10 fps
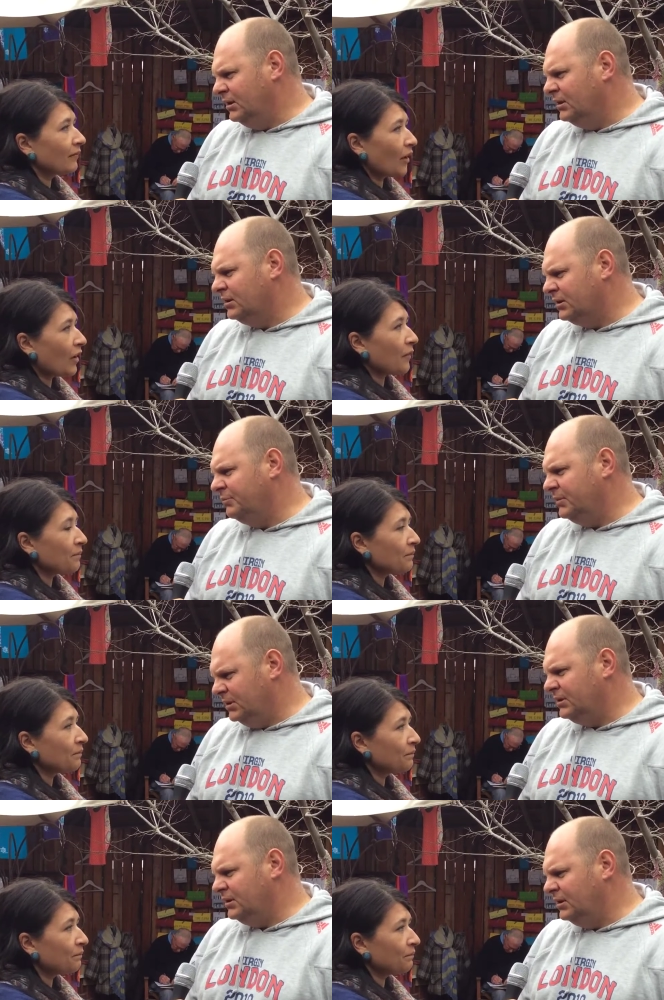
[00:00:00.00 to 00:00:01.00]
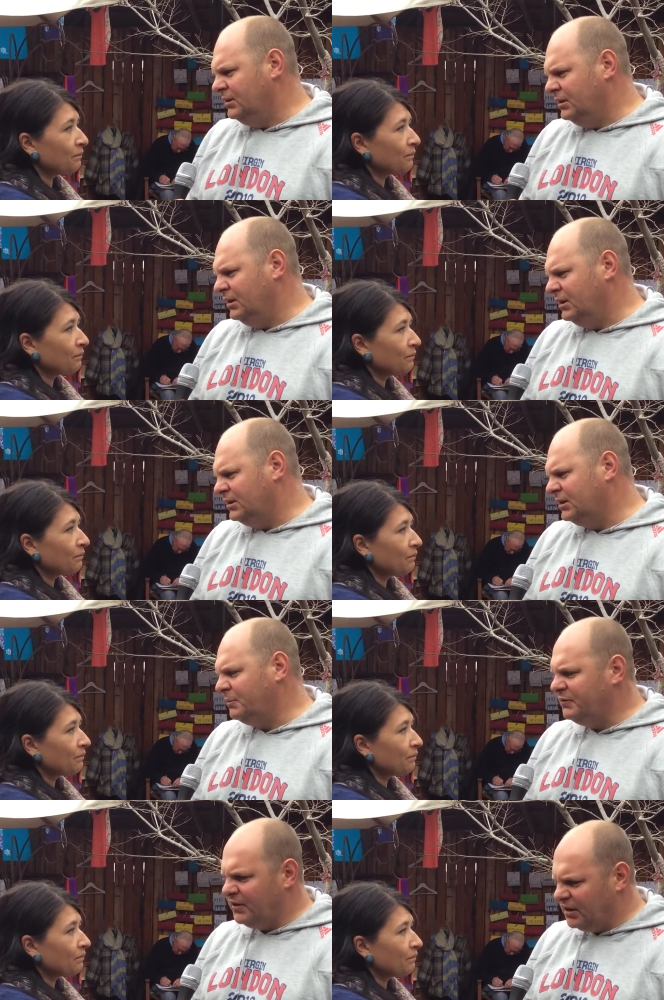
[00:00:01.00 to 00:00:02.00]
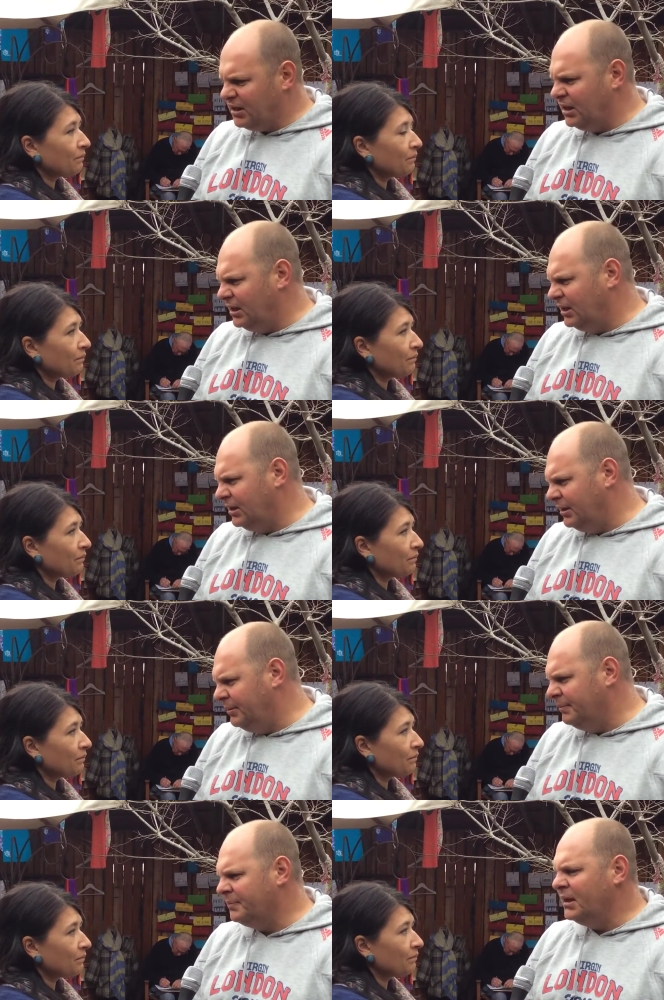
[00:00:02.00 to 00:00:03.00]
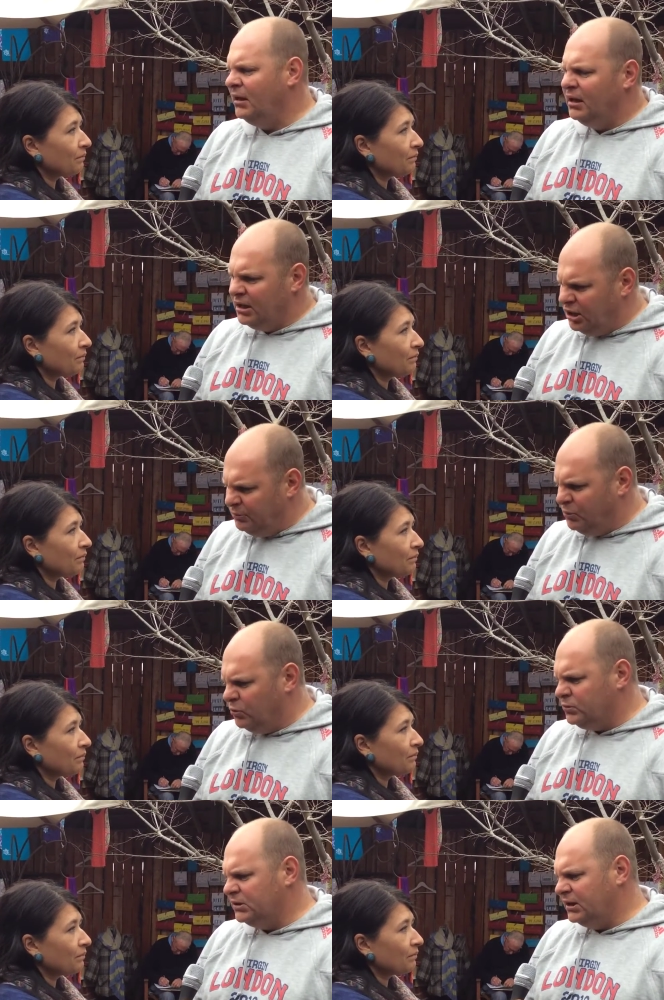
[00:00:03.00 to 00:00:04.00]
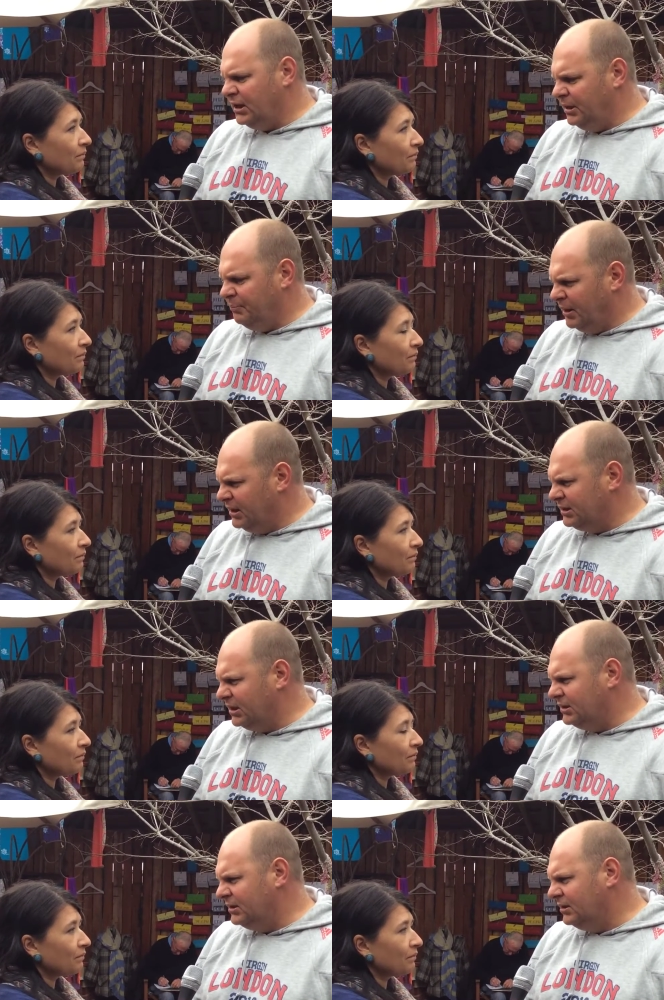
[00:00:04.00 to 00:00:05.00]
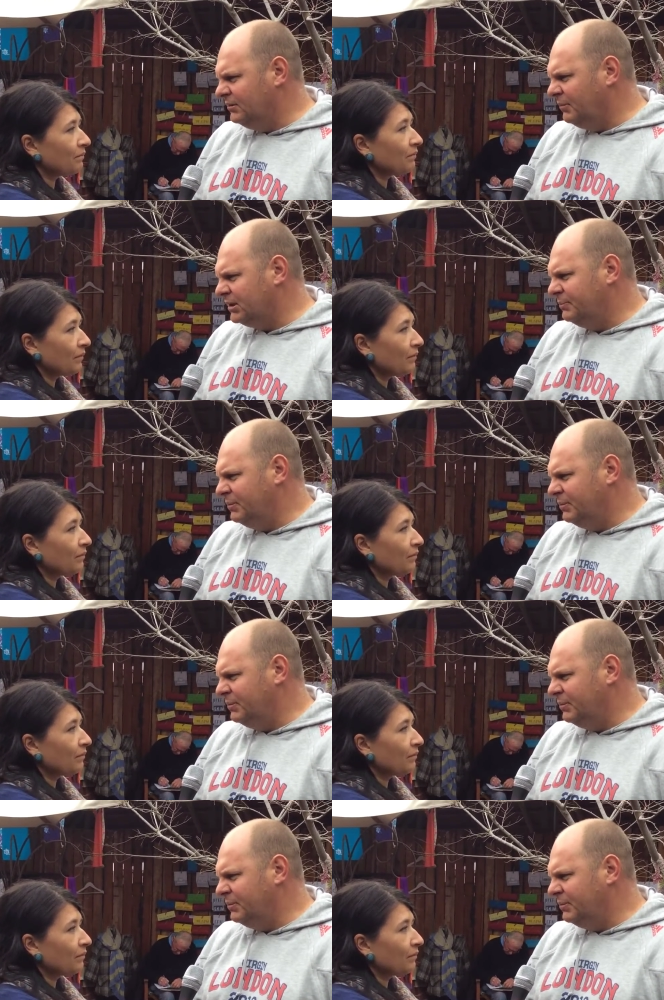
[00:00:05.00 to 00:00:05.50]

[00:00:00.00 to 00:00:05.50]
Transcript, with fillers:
Speaker 1: Okay. The uh, type of healthcare that the newborns and their mothers get makes a